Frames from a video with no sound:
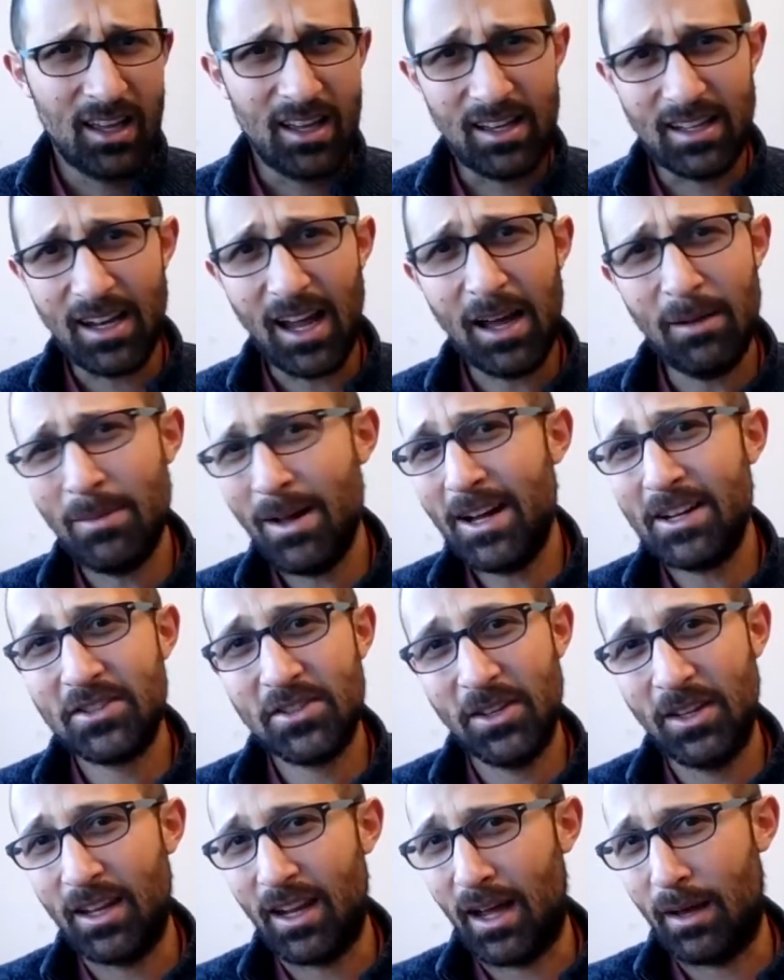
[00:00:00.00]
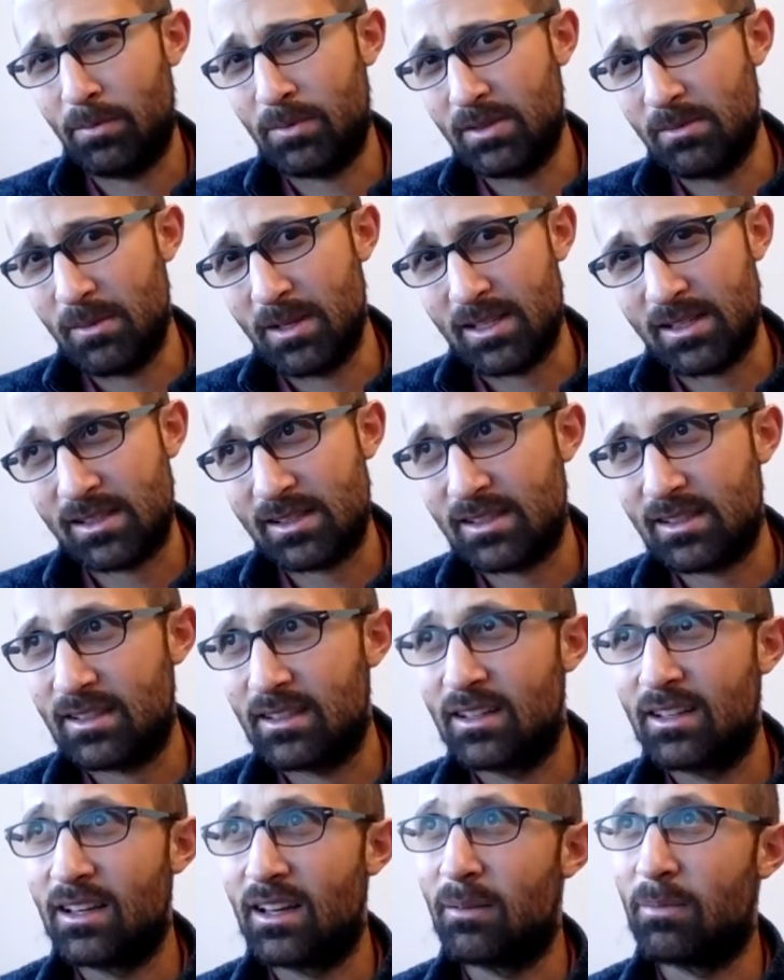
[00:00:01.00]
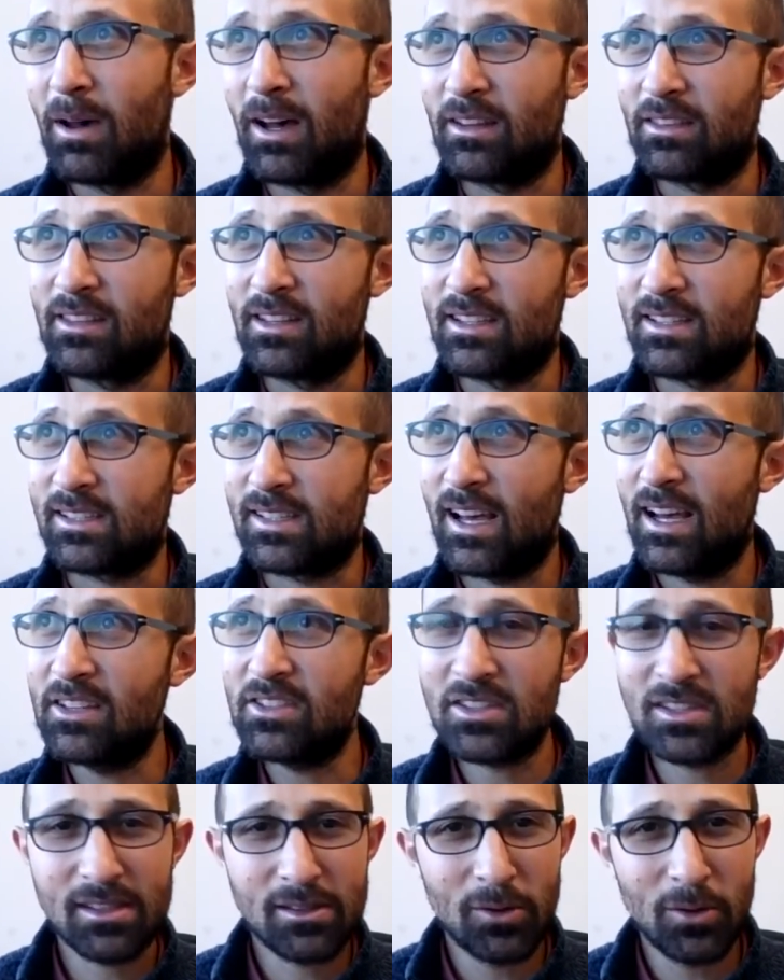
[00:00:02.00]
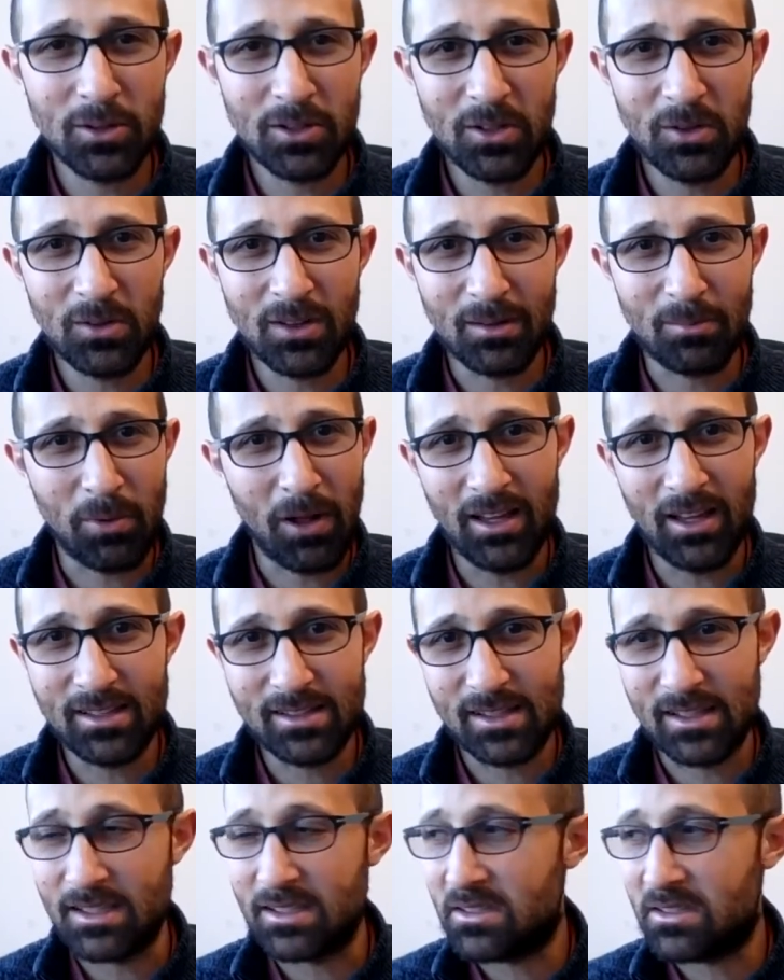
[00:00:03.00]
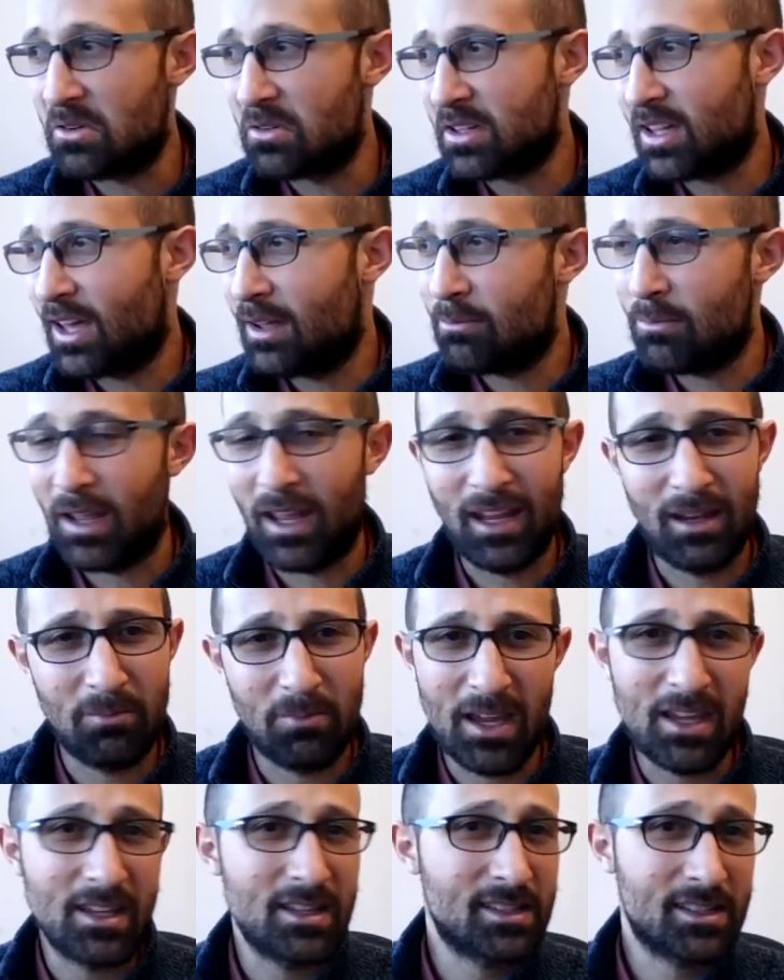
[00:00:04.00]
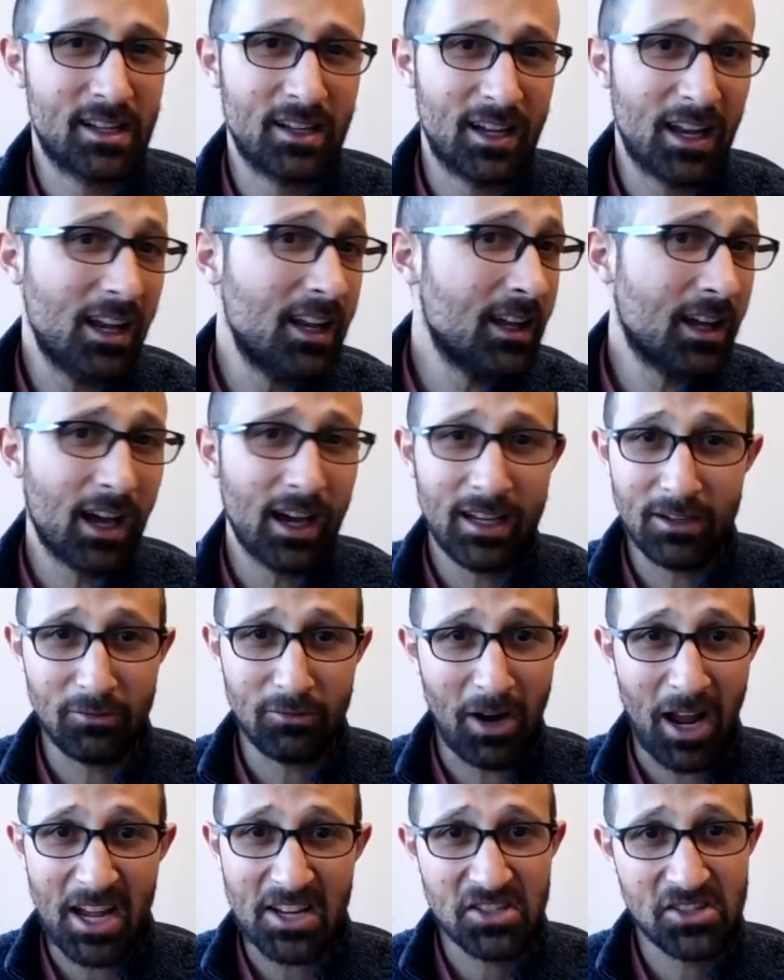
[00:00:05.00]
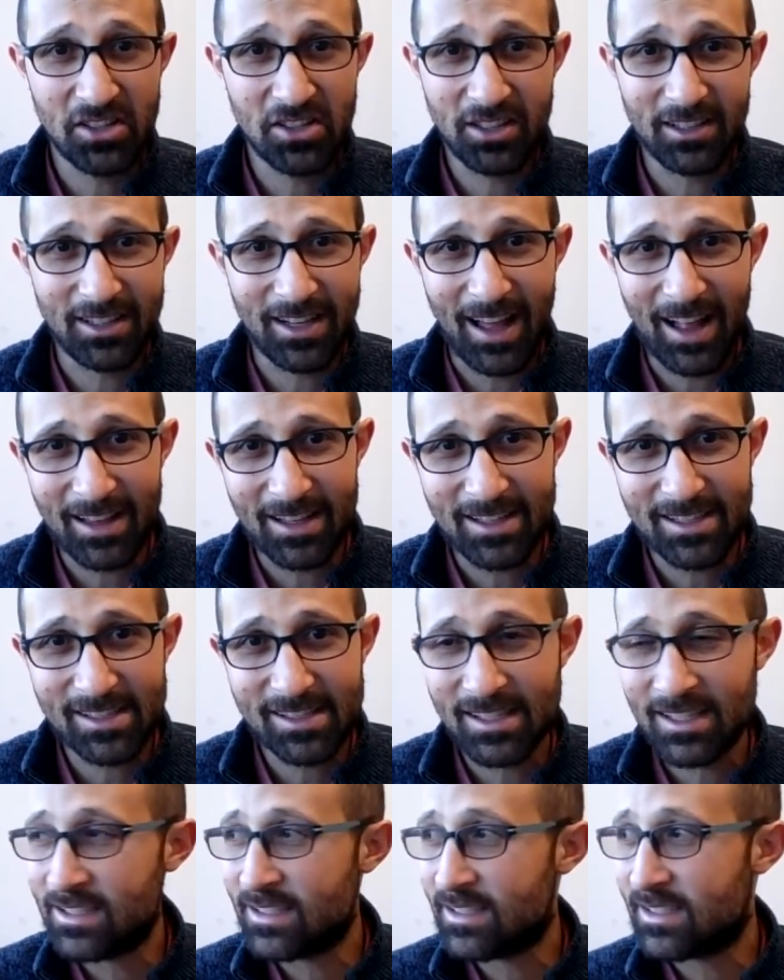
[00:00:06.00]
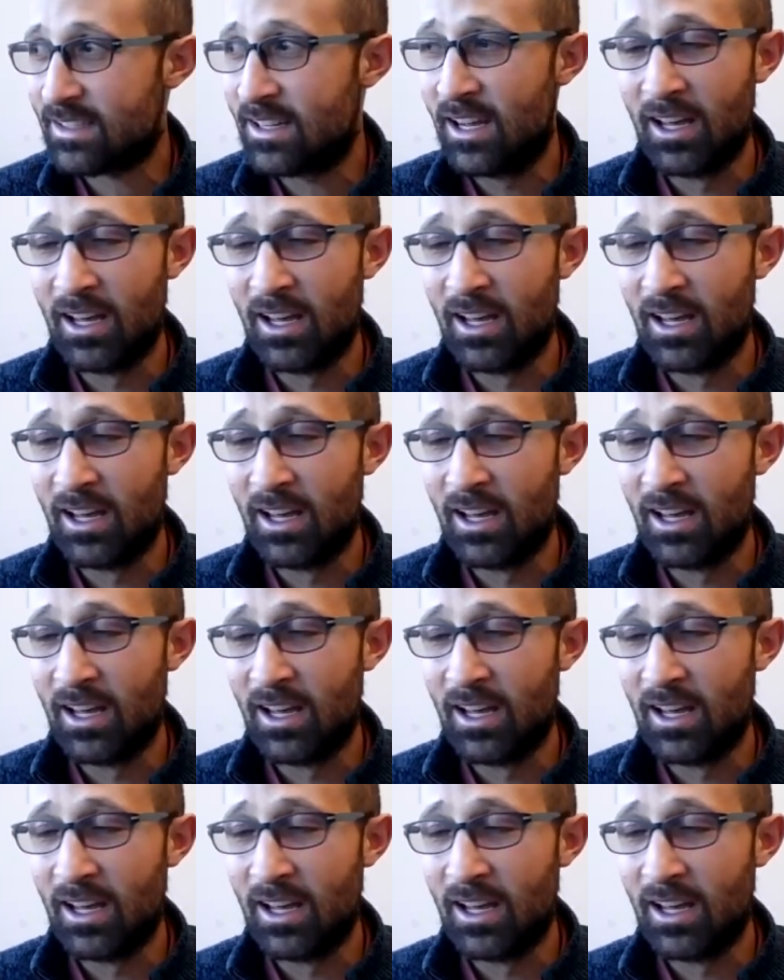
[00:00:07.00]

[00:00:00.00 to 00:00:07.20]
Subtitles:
And I'm actually an optimist about this. I just told you that policies don't get made based on any kind of rational analysis,